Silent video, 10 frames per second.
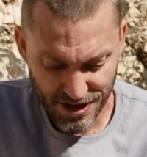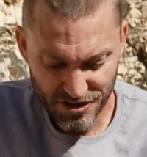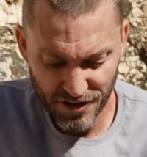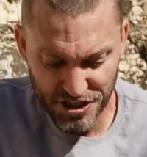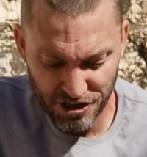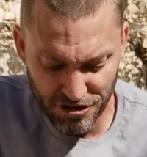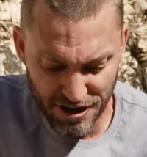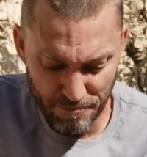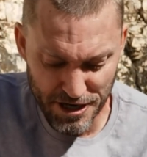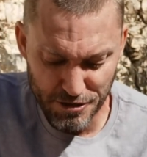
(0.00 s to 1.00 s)
So the
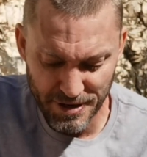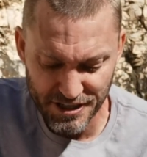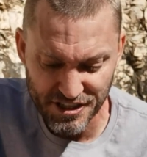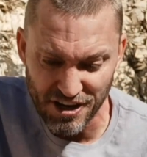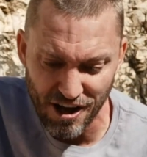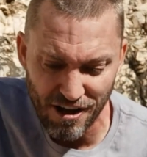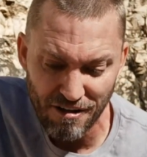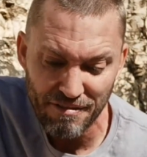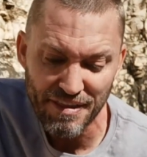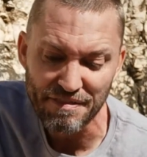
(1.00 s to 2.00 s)
children of Benjamin
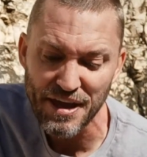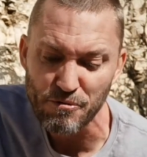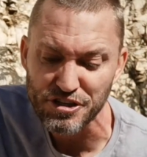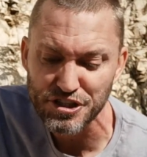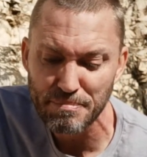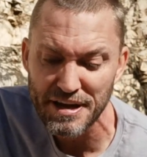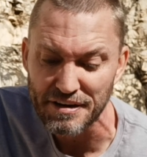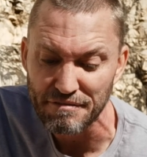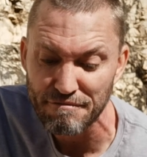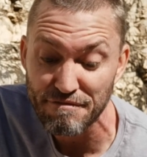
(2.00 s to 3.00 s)
saw that they were
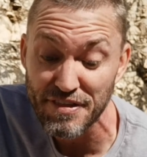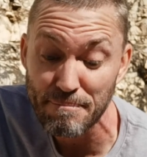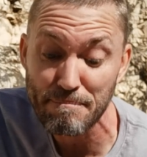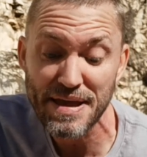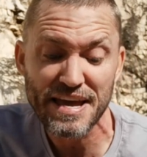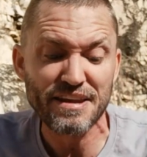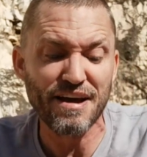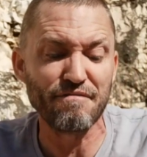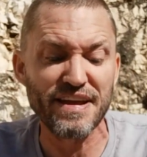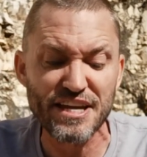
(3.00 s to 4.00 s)
smitten, for the men
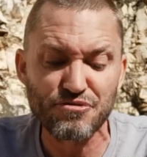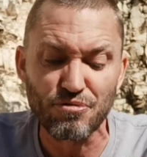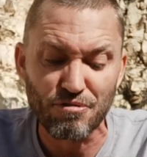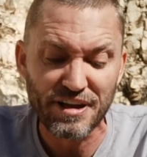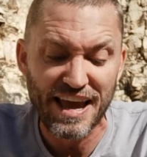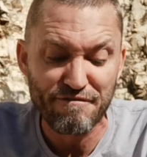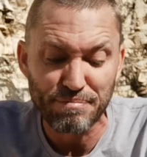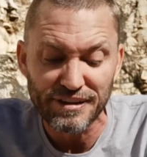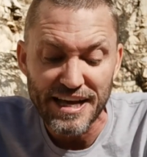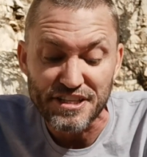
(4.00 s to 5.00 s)
of Israel gave
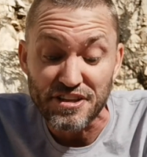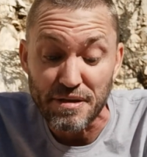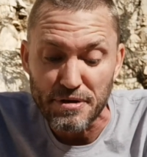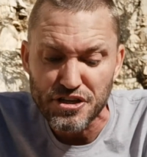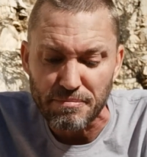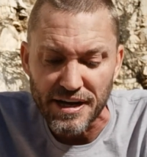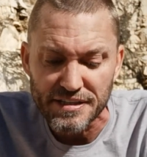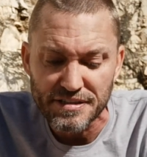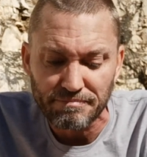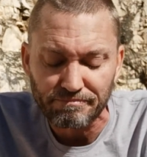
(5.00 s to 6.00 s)
place to the
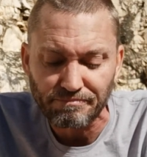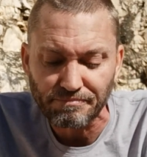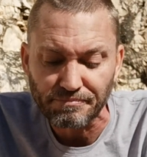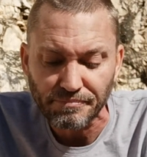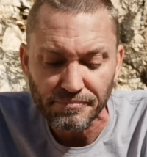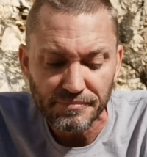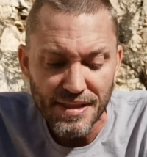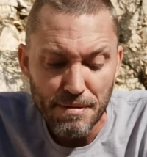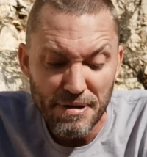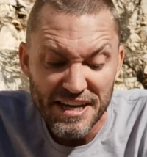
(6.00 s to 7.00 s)
Benjamites,
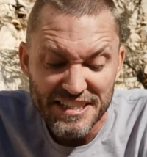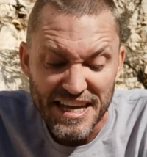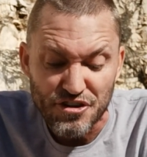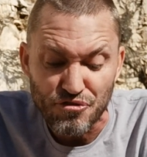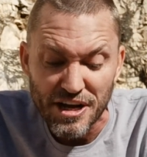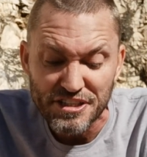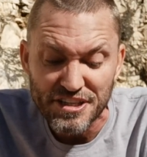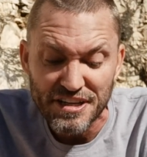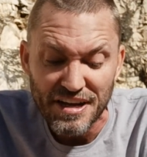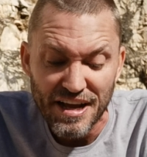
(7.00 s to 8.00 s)
because they
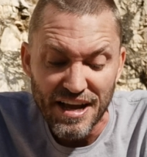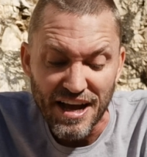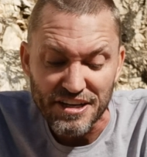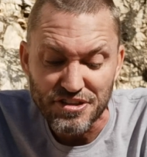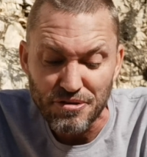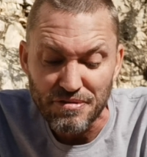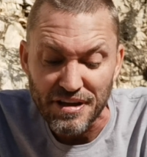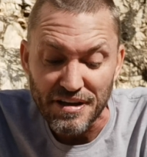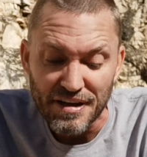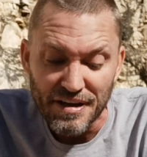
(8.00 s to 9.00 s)
trusted unto
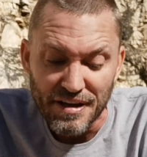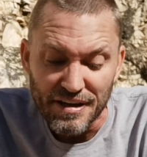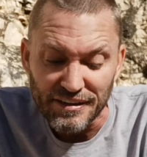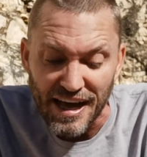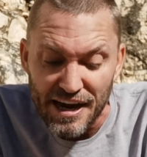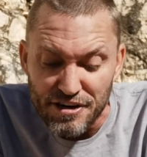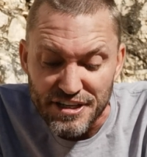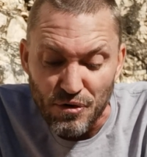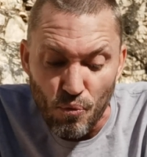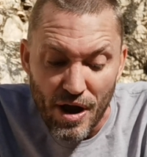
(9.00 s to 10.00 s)
the liars
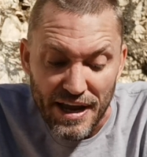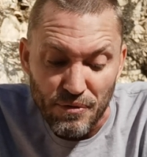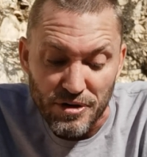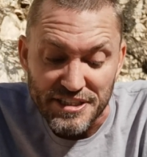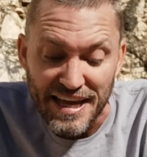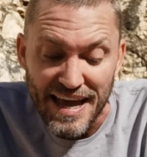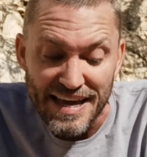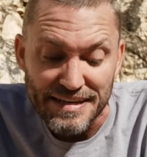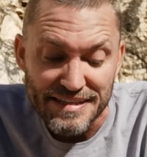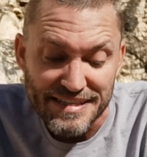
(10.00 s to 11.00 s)
in wait, which they
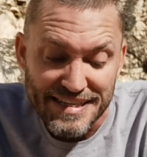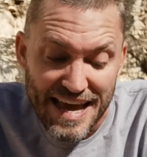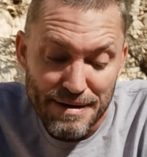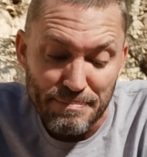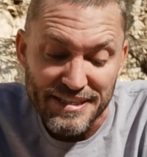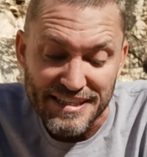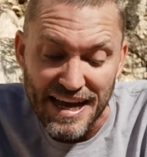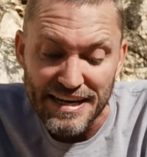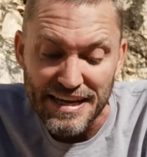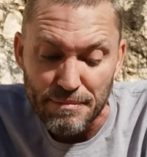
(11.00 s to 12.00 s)
had set
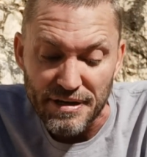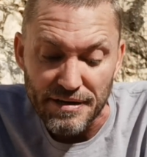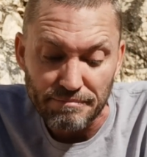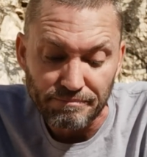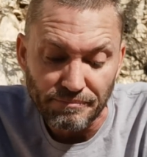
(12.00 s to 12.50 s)
beside Gibeah.